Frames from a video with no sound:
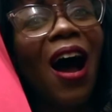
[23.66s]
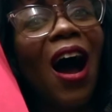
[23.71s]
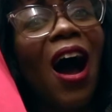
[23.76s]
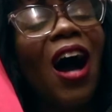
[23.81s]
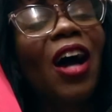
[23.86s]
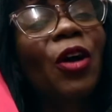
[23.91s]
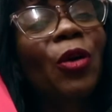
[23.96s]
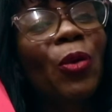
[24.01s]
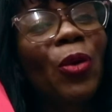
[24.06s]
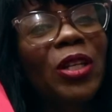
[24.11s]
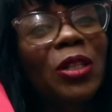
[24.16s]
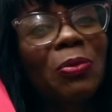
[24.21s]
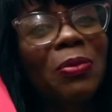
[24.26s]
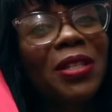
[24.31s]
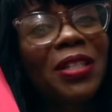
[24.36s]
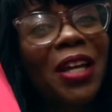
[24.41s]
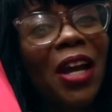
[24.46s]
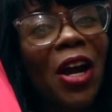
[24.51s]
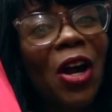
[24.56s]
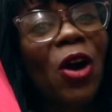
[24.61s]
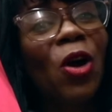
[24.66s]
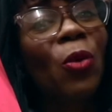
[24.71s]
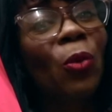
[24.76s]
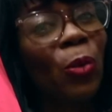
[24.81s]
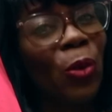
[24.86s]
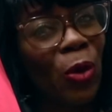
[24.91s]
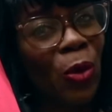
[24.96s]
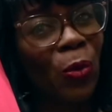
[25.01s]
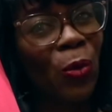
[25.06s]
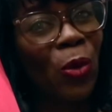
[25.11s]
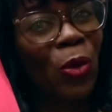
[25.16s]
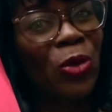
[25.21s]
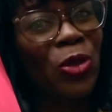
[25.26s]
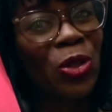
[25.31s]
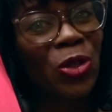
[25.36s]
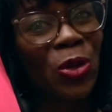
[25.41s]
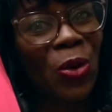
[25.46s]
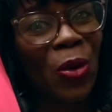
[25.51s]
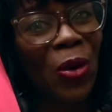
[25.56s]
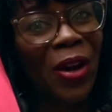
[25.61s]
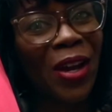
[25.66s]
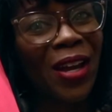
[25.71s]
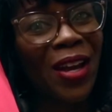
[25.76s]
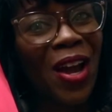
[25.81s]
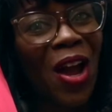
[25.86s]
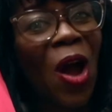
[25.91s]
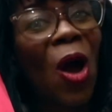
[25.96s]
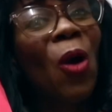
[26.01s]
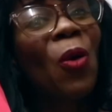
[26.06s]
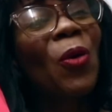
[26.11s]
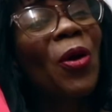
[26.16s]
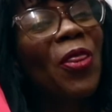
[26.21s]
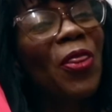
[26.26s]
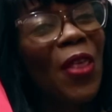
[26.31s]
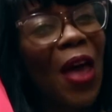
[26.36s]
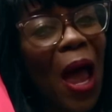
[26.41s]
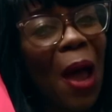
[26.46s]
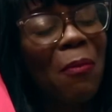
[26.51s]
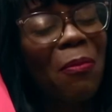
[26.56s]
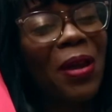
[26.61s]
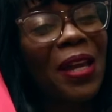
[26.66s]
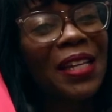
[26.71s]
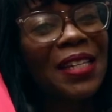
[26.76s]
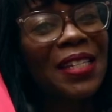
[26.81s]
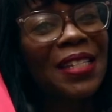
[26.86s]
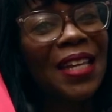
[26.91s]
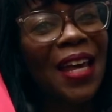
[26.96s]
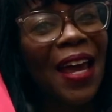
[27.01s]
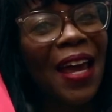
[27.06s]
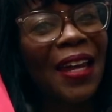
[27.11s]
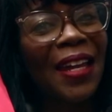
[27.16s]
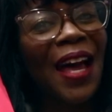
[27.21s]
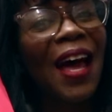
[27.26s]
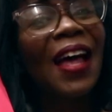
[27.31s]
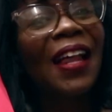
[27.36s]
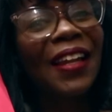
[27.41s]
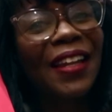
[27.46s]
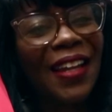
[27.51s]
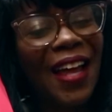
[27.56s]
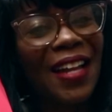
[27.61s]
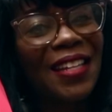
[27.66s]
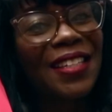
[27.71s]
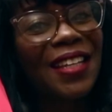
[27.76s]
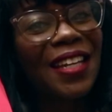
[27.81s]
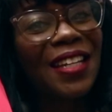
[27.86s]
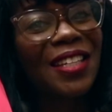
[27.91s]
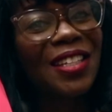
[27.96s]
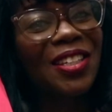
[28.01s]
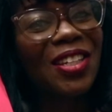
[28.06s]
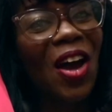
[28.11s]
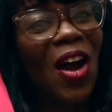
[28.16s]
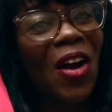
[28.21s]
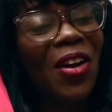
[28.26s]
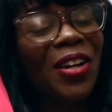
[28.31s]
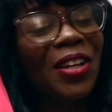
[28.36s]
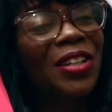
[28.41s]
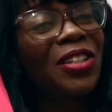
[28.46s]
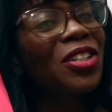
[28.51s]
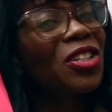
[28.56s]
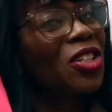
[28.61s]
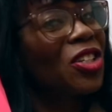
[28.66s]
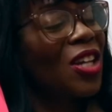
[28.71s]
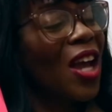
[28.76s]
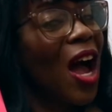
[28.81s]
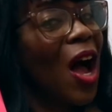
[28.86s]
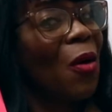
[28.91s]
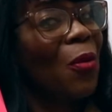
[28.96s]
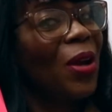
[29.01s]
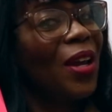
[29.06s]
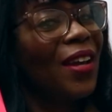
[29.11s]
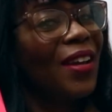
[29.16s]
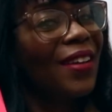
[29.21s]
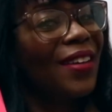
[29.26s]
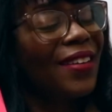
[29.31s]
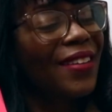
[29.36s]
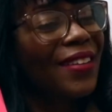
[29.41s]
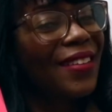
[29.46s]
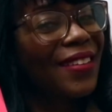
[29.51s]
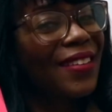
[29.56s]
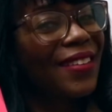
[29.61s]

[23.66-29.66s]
A Christmas Carol Real World Story. With that being said, let's get started, shall we?